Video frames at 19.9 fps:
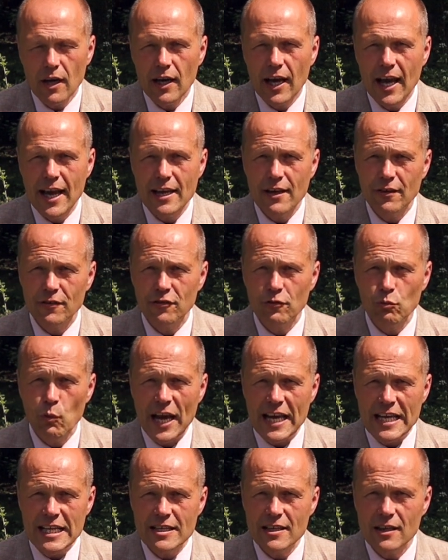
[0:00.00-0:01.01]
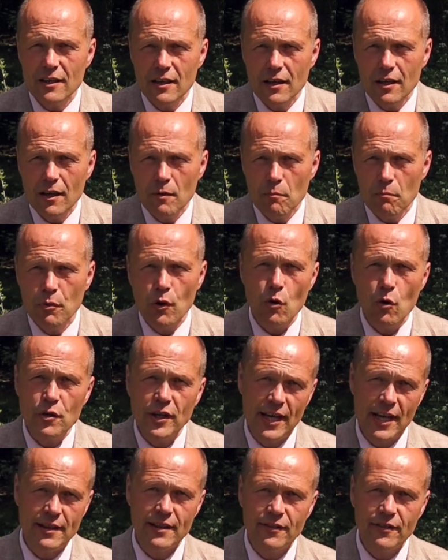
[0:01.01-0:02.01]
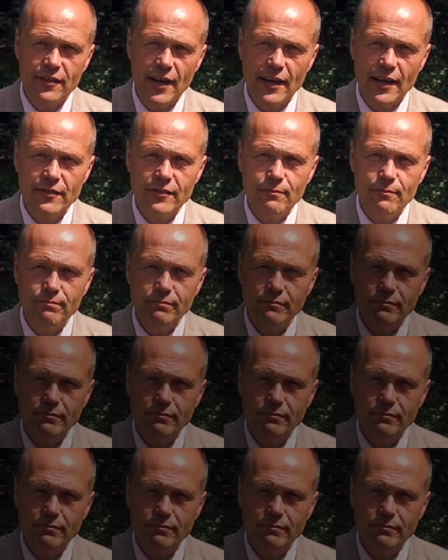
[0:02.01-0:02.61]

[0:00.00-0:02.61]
a suede brogue in this case.